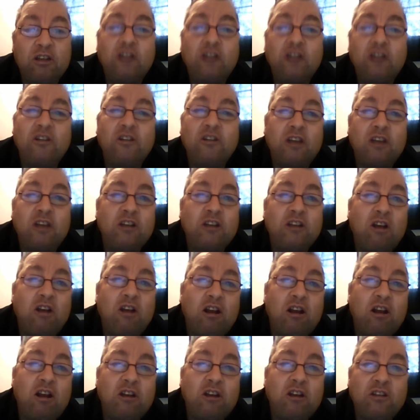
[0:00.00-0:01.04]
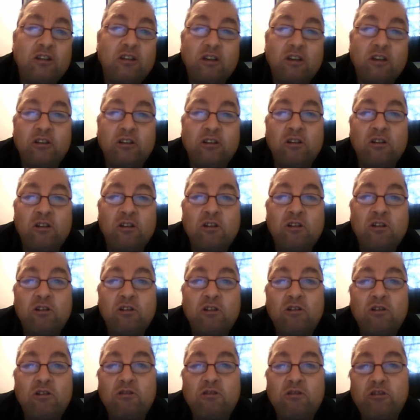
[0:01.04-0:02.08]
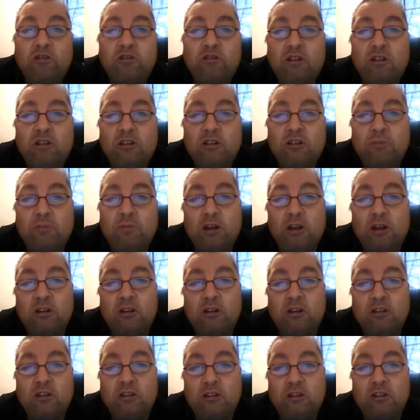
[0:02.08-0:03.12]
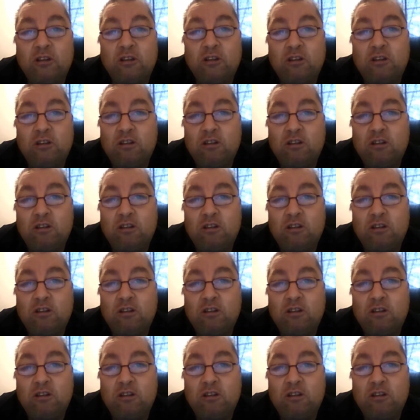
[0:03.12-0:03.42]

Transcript: as you can get dialysis or a transplant.